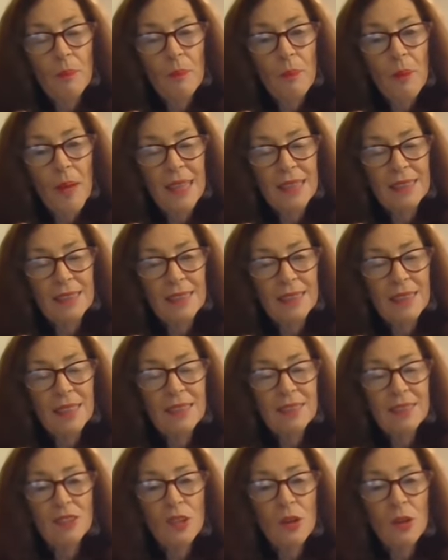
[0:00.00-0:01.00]
But
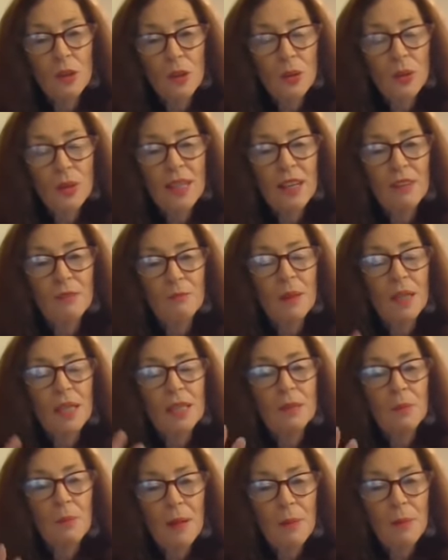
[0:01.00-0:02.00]
it's not good enough
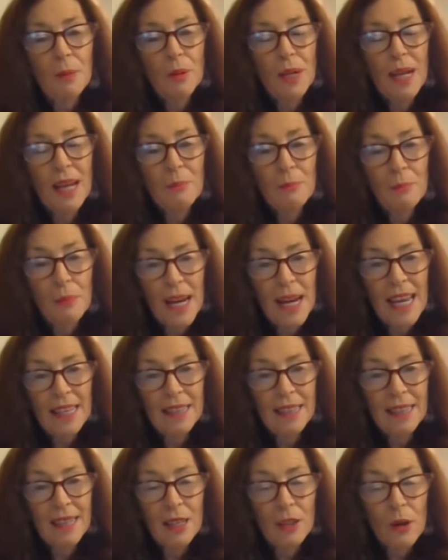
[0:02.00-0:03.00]
because people can't plan
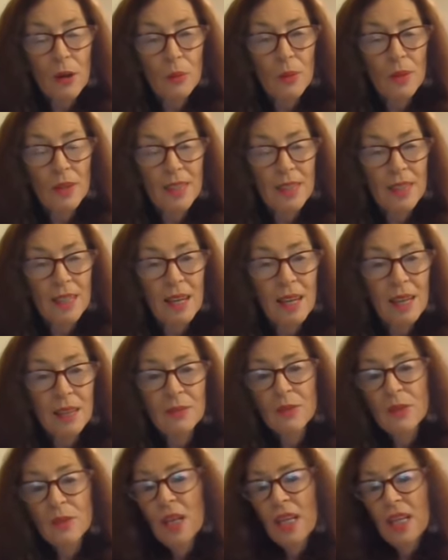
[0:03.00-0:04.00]
and get on with their
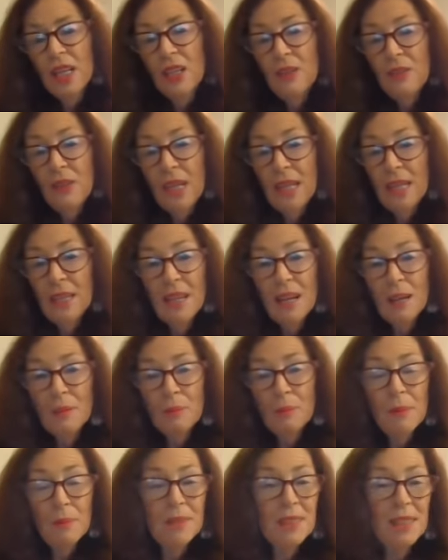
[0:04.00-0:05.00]
lives. You hear young
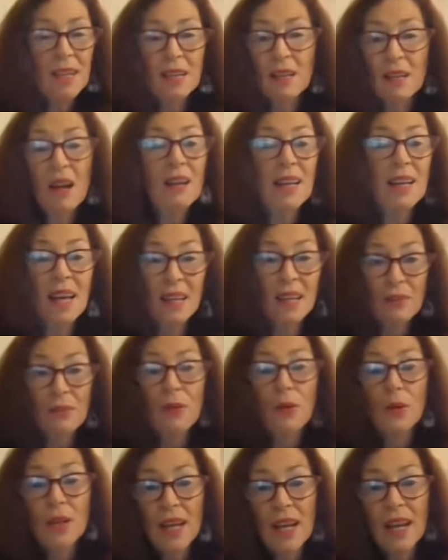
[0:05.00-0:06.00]
people say, I can't
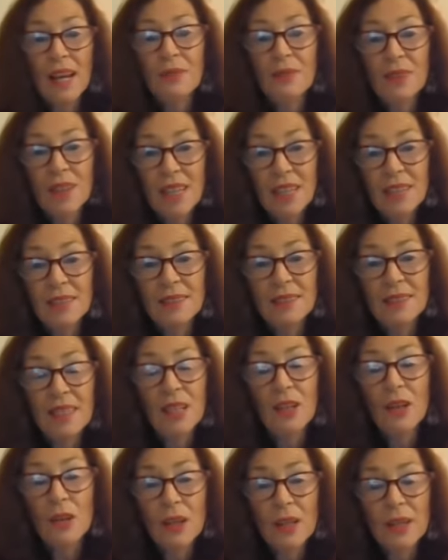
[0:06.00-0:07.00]
afford to have kids. They're
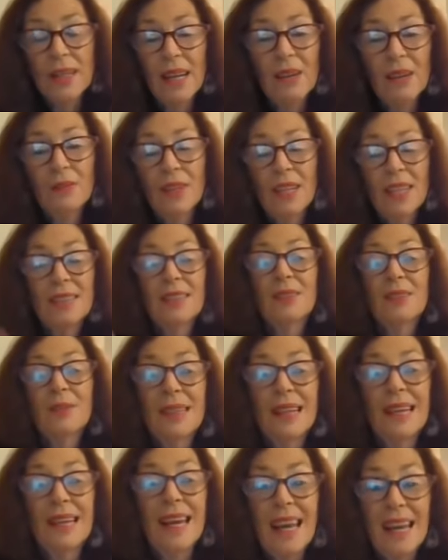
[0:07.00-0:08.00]
not going to have kids because
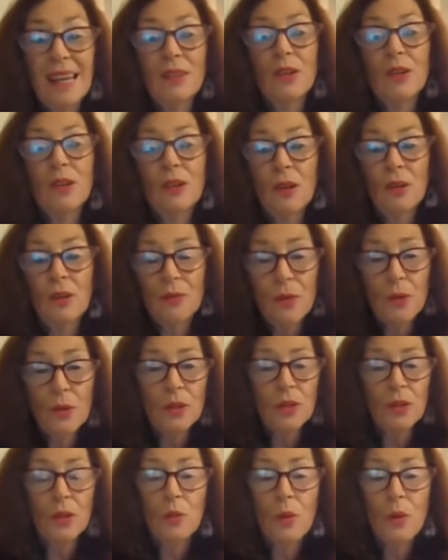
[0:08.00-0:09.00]
they cannot
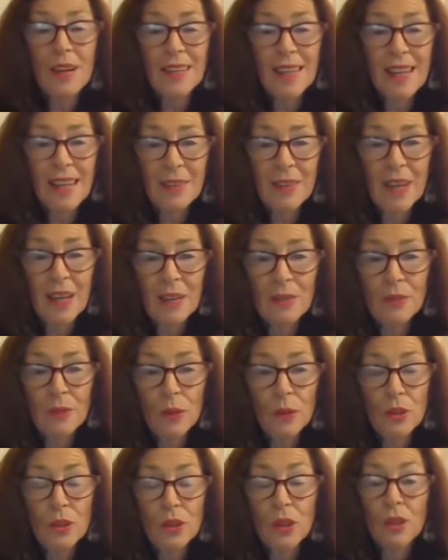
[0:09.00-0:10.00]
afford to. Why can't they
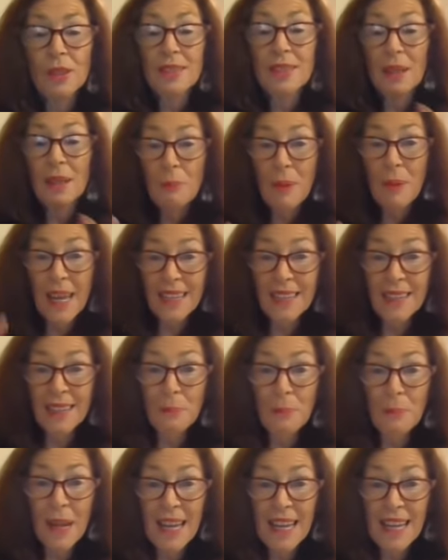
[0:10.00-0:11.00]
afford to? Because they're
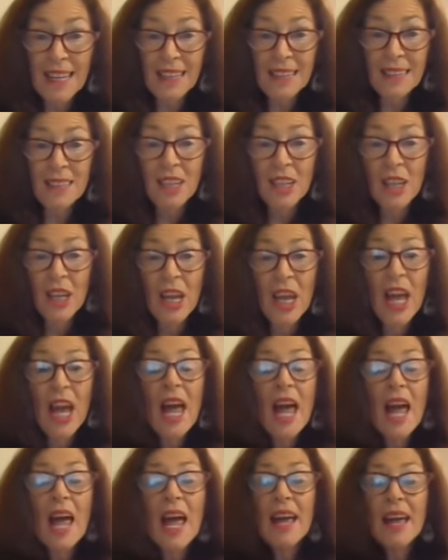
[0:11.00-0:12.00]
badly paid
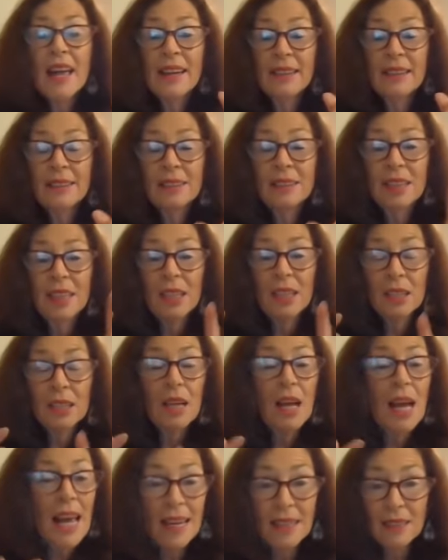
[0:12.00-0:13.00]
and
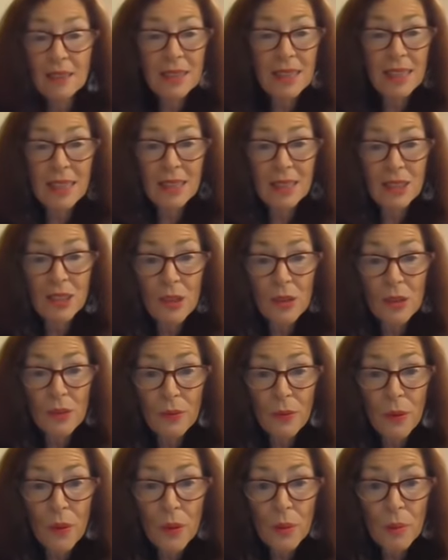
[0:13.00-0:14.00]
housing is not
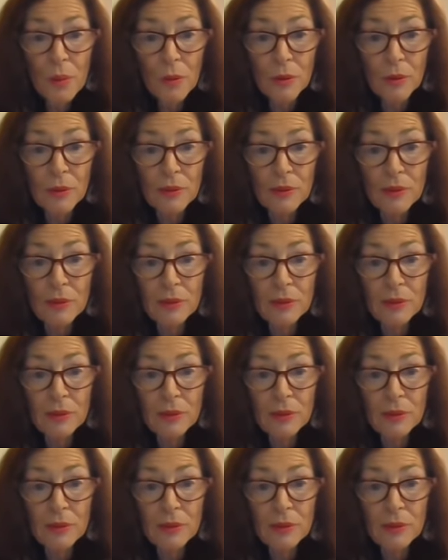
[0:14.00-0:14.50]
affordable.